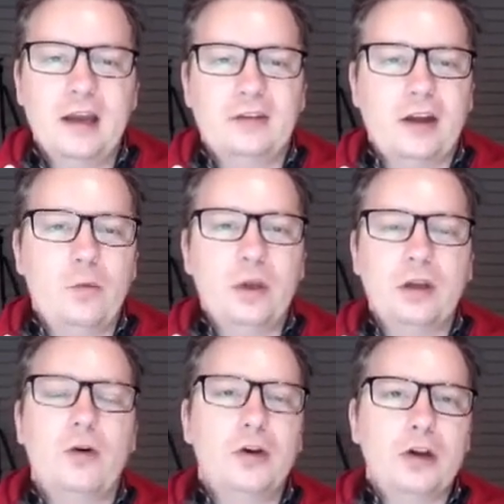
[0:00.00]
So with
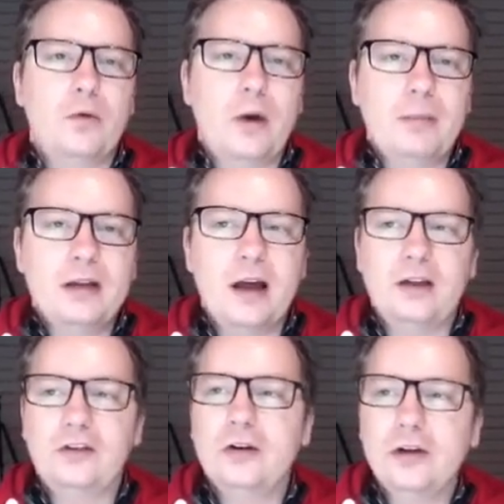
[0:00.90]
all your
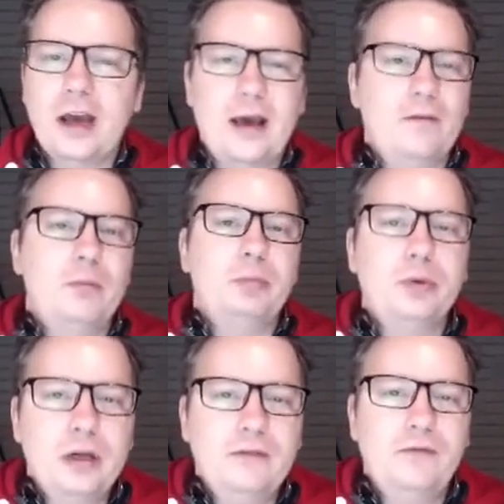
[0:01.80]
webinars, you're going to have a
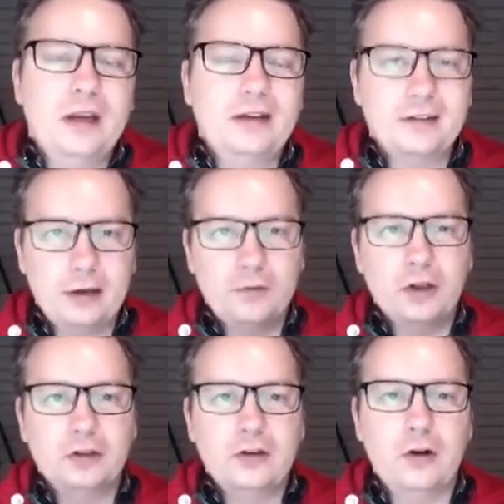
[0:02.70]
prefix. So you've
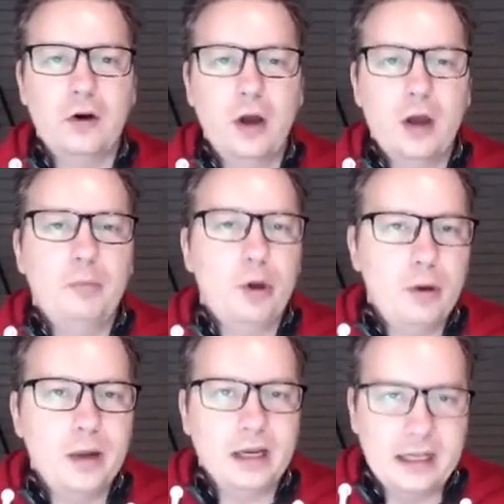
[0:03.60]
got your
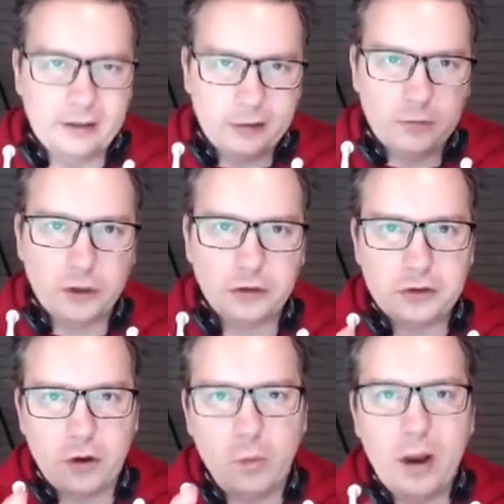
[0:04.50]
permalinks, you've got
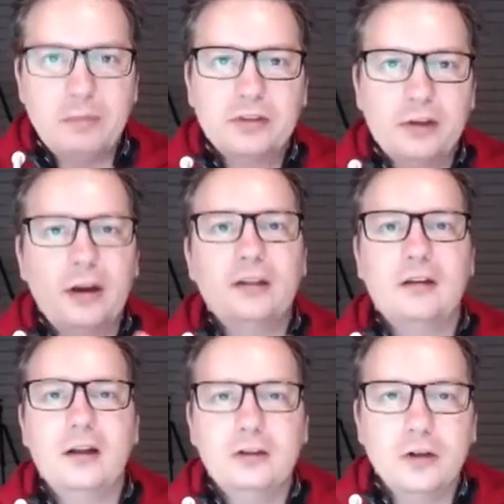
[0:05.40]
your
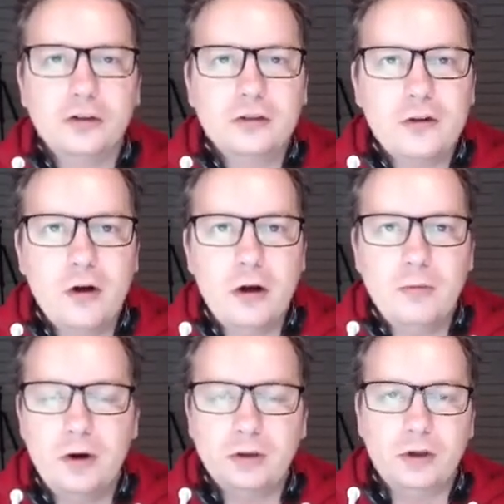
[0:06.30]

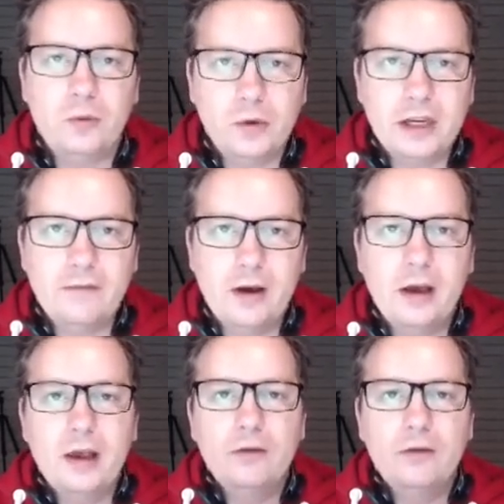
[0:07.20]
website.com or whatever /